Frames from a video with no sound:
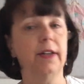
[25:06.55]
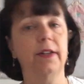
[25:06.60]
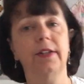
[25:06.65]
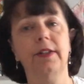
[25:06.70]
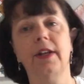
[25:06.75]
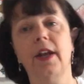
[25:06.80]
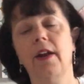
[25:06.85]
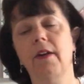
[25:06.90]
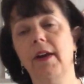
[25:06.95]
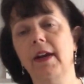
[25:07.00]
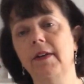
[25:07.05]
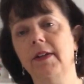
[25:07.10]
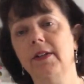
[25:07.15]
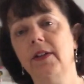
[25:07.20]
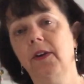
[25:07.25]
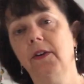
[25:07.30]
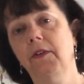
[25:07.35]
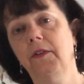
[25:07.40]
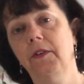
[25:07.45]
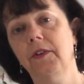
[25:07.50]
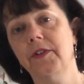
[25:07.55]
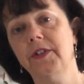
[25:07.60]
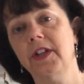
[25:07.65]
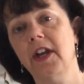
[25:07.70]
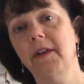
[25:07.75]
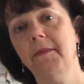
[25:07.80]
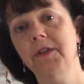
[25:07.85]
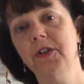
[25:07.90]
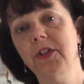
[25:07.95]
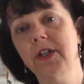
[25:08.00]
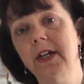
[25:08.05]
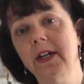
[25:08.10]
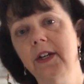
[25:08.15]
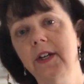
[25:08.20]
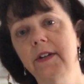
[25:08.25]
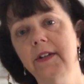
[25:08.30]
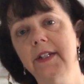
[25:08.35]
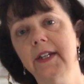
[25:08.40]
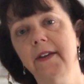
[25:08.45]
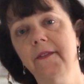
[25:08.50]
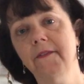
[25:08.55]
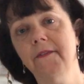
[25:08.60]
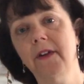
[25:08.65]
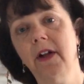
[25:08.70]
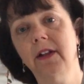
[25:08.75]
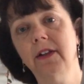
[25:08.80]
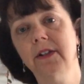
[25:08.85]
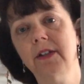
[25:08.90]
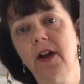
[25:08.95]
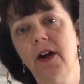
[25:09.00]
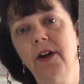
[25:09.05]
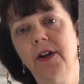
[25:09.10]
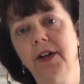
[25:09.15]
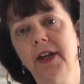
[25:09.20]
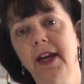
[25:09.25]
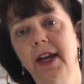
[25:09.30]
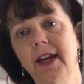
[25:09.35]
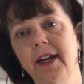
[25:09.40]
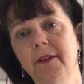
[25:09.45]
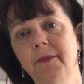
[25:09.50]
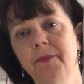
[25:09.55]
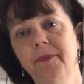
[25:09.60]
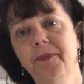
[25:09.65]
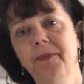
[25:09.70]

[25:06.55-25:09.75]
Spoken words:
So he's done on a sewing machine using Valdani.